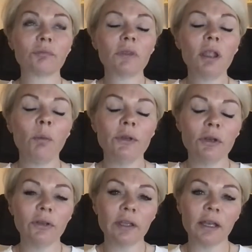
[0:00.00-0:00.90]
when you're
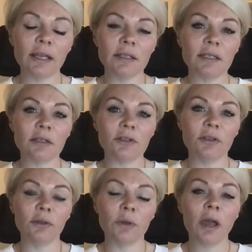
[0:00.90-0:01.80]
looking at lending
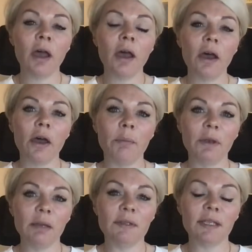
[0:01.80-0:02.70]
to
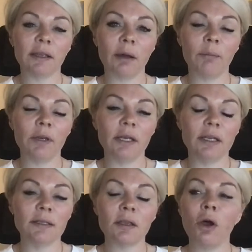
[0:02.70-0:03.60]
limited
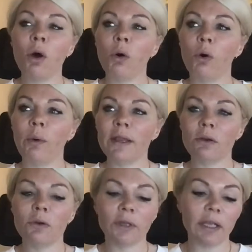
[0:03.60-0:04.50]
companies, or where you're
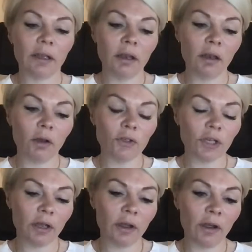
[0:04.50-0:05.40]
looking at
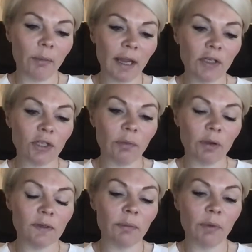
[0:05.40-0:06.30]
larger
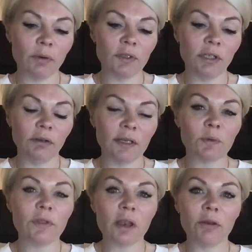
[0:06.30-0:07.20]
HMOs and multi-units where
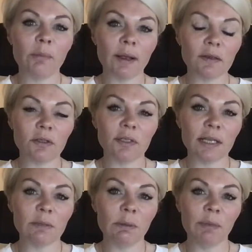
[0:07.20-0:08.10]
the loan amounts do tend
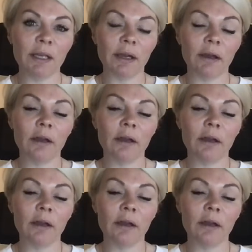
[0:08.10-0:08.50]
to be bigger,